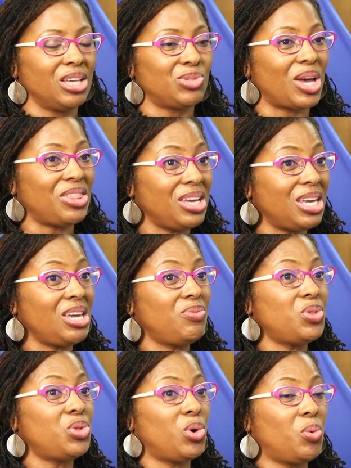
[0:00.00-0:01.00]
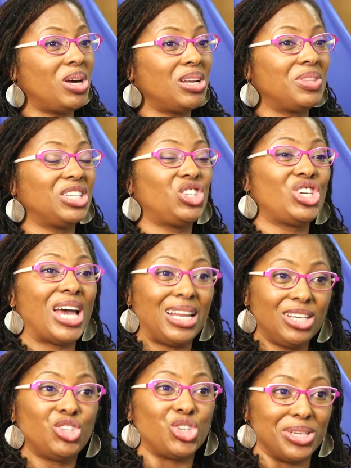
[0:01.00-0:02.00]
So I think even though one of the
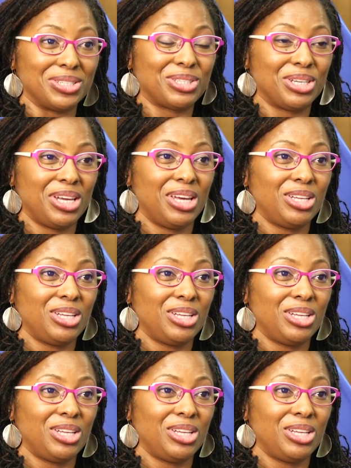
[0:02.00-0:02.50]
challenges